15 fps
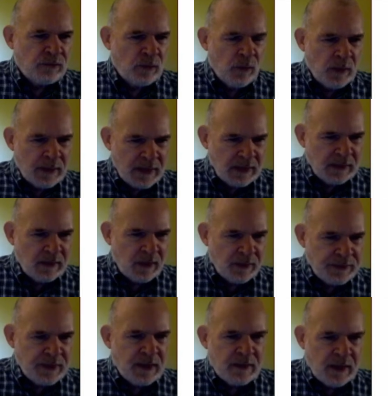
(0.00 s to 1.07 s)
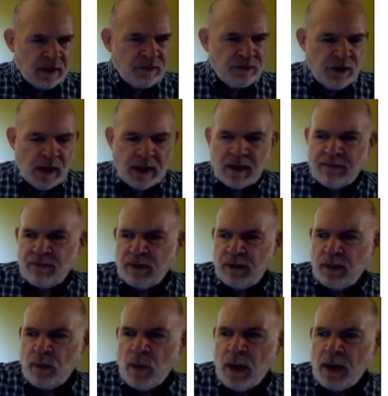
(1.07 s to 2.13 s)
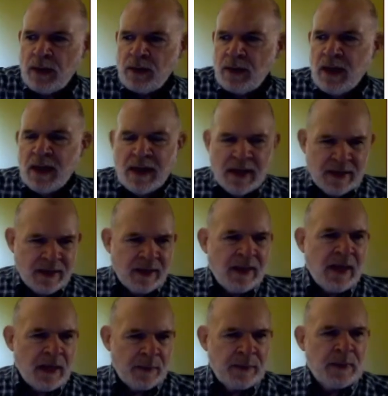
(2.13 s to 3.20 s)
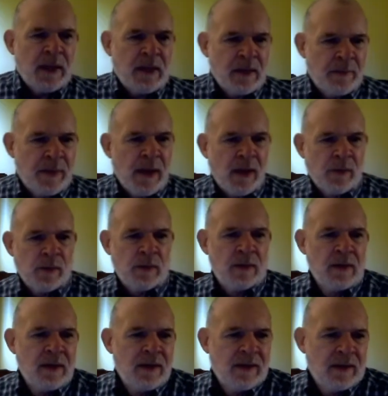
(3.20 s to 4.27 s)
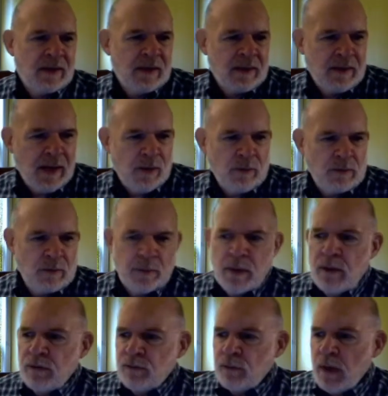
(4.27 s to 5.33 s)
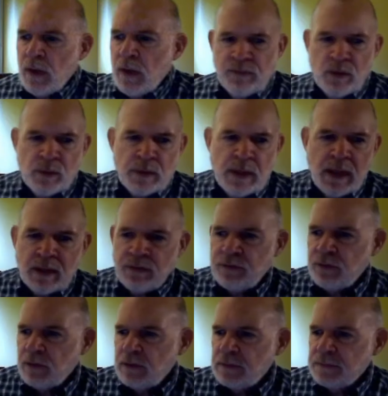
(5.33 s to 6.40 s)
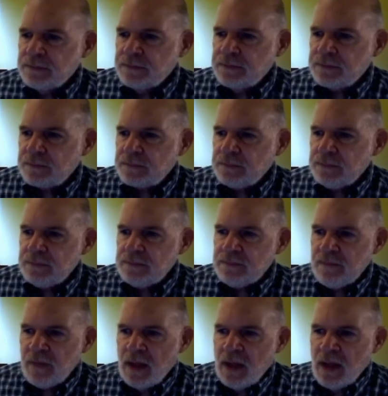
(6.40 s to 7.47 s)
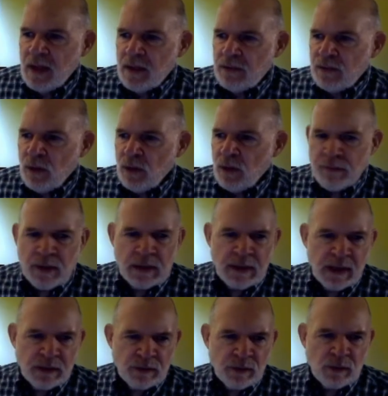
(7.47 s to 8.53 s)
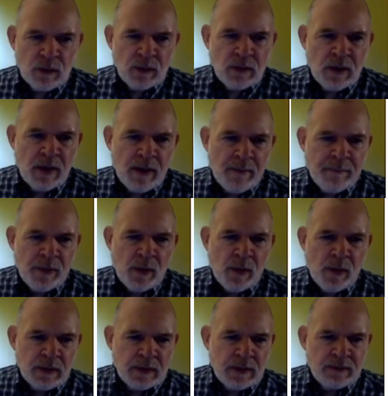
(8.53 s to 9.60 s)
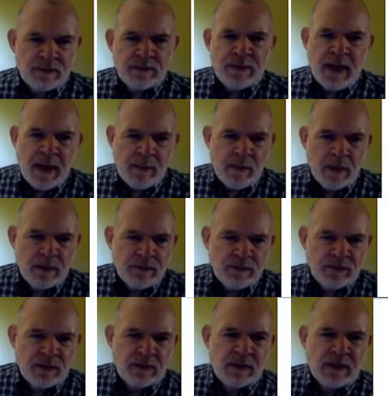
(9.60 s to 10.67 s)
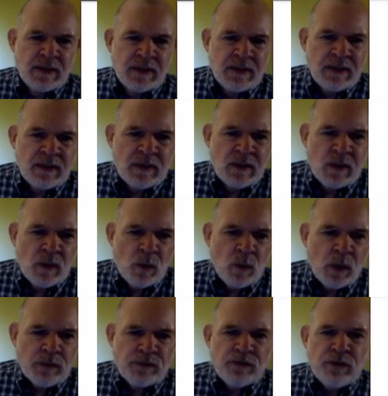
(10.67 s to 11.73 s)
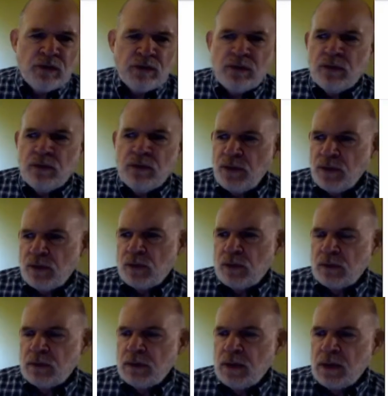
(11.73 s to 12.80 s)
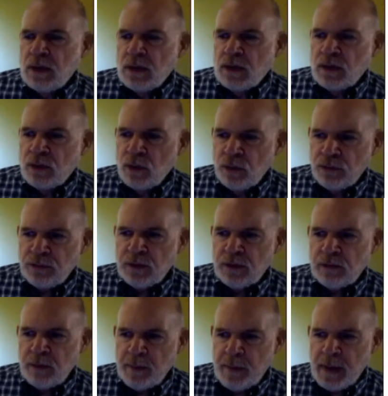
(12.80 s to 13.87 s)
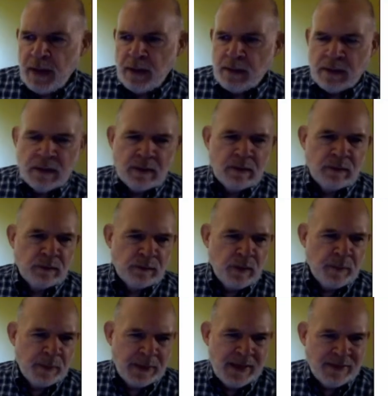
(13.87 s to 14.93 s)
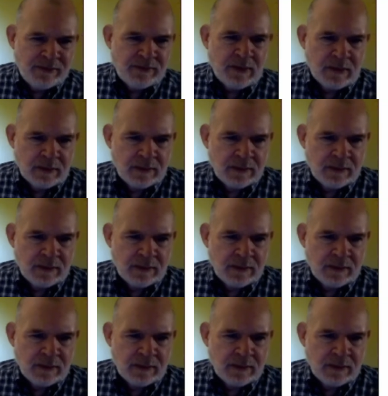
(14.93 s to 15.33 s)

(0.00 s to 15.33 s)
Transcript: you want to get it all done, then check it very well, and then apply the power. That was a pretty straightforward answer. So if an electrical component is damaged, what should you do? Use it, repair it, or replace it?